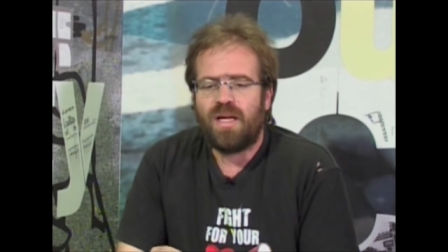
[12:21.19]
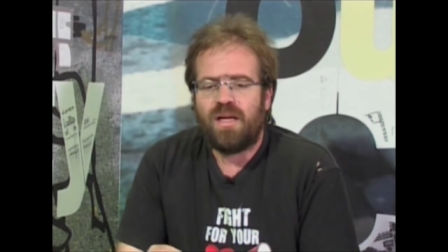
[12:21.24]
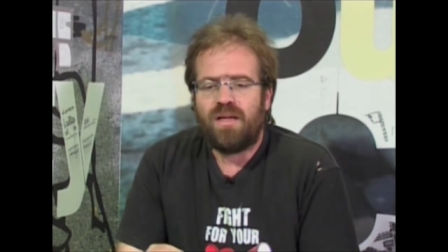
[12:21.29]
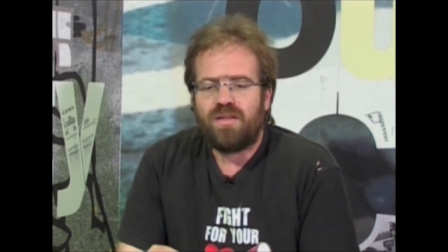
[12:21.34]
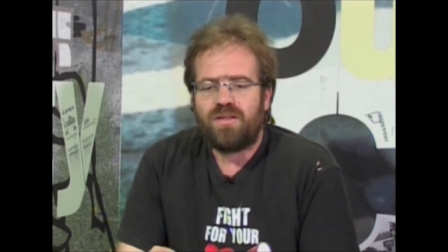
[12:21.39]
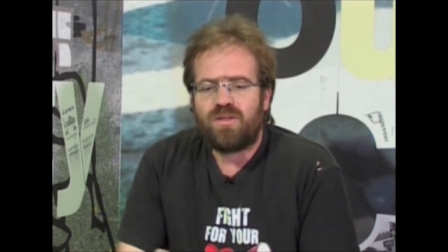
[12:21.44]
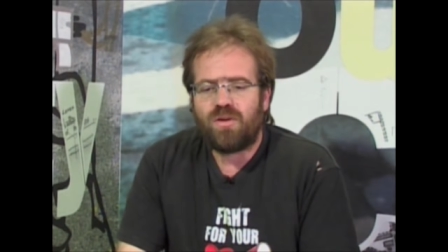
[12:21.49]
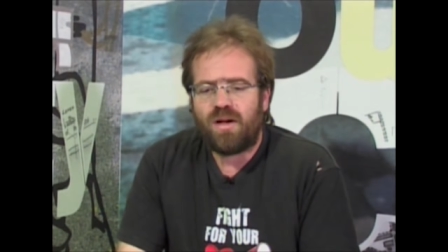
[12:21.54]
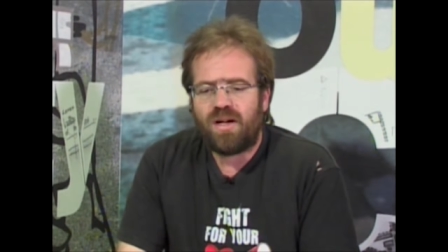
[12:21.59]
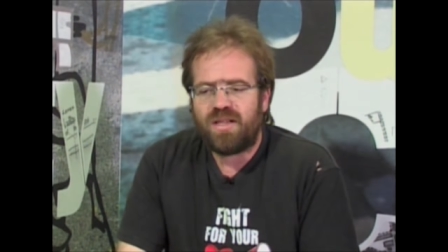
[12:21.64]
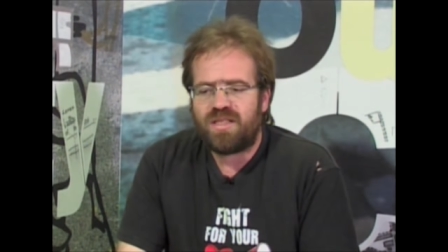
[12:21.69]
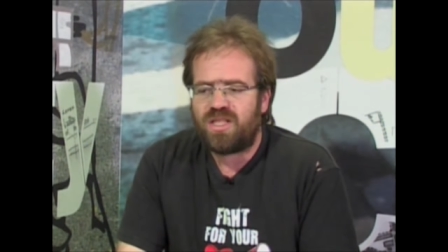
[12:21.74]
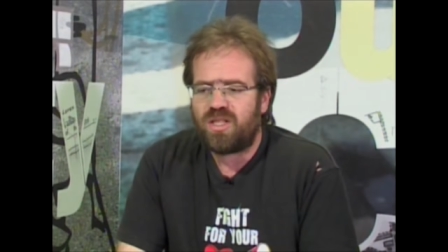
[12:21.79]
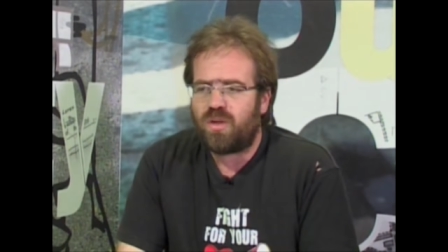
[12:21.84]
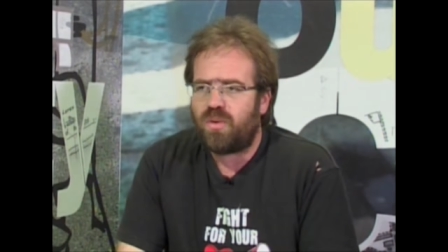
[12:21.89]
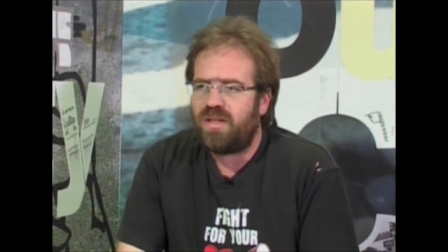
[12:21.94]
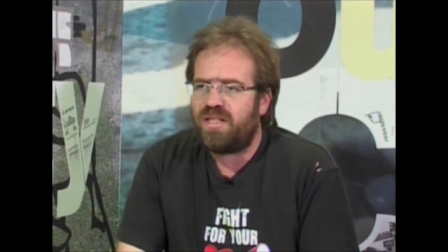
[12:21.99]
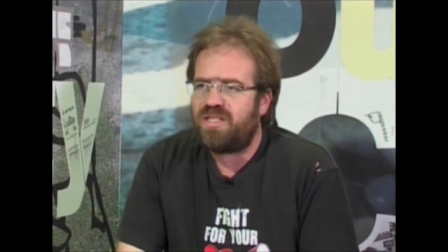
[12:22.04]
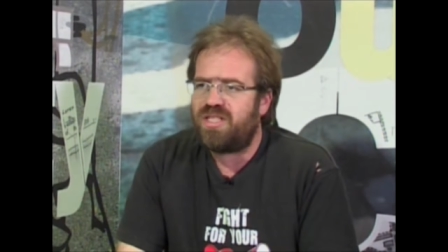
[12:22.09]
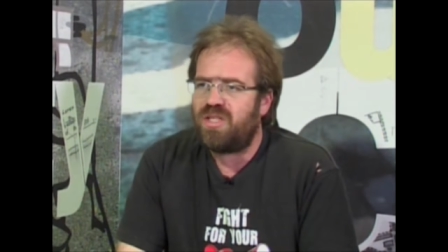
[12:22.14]
to ask the
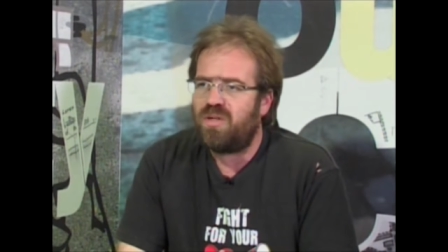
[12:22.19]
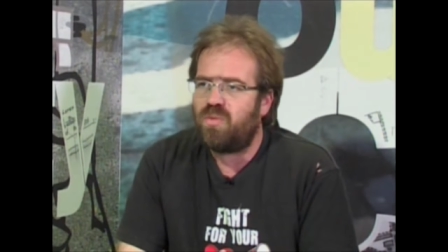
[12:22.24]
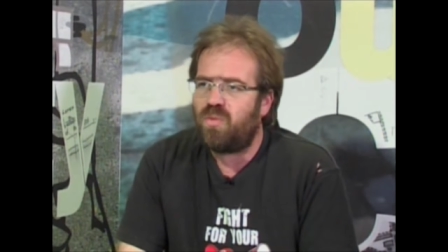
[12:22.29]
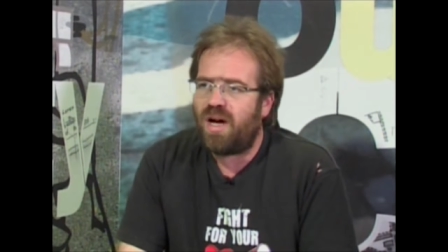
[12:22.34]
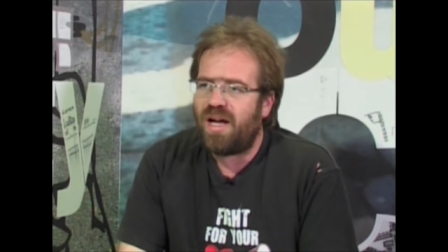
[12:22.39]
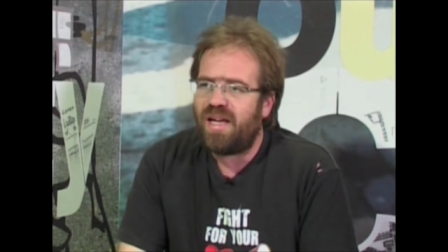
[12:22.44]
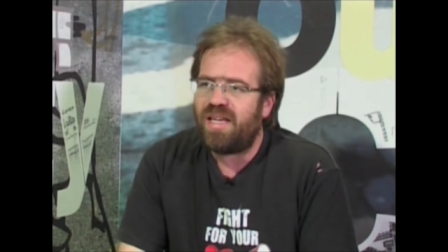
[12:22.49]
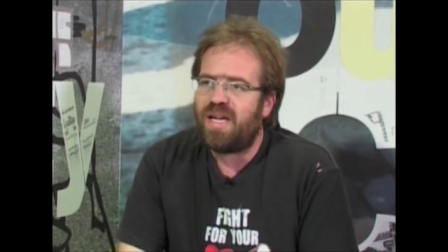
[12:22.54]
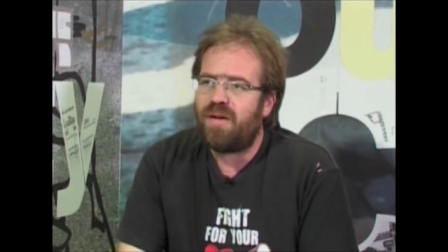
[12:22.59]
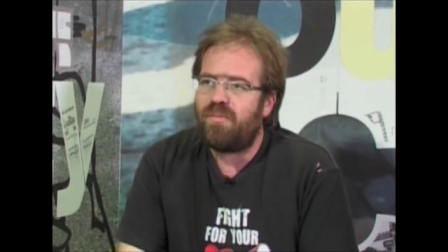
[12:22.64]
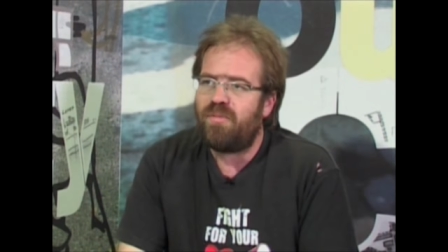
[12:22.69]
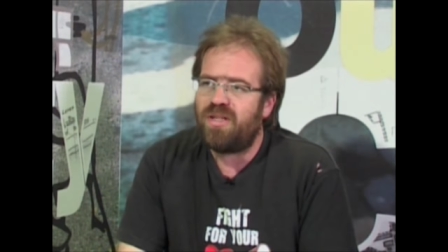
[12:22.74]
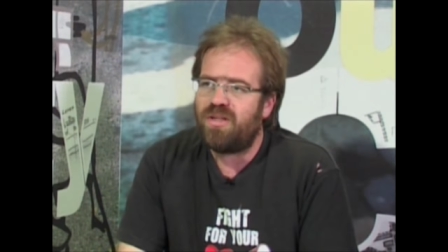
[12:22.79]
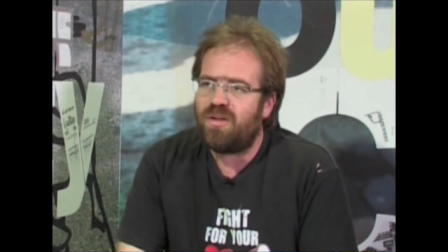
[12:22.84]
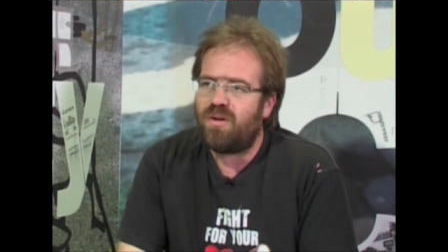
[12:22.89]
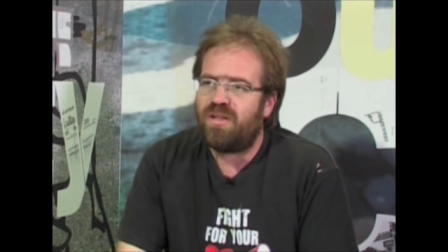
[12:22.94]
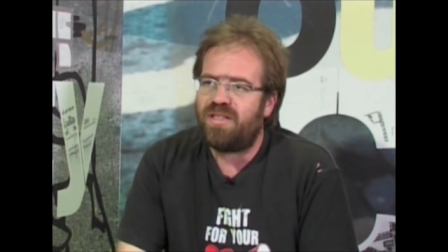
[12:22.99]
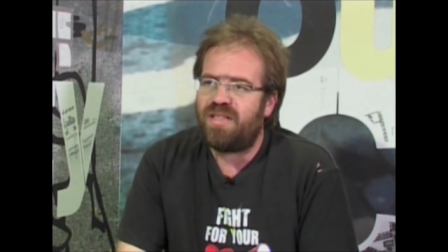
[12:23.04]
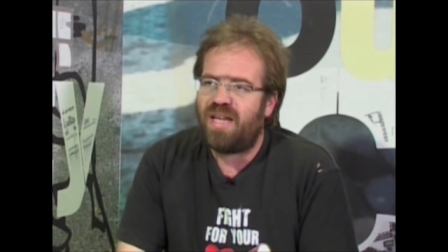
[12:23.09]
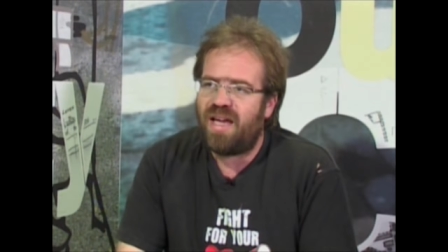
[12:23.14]
question, why can we
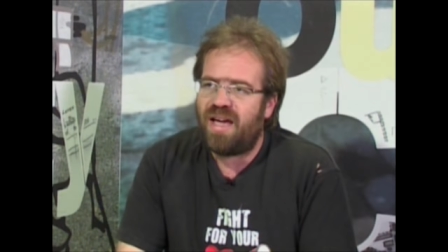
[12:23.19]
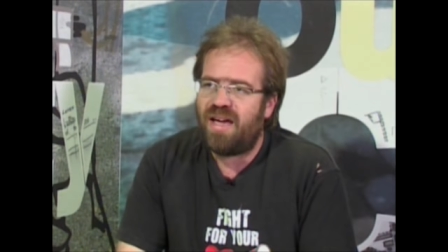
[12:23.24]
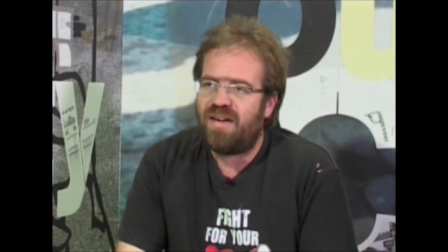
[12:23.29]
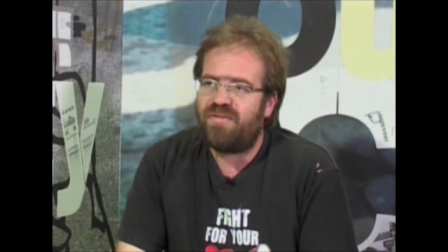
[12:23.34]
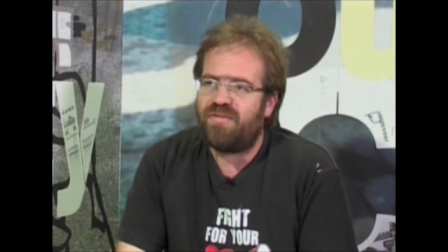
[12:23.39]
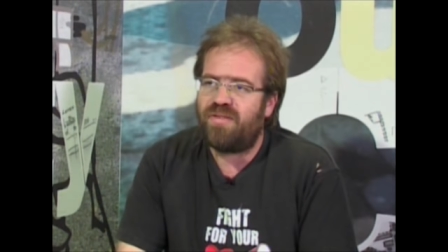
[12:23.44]
not have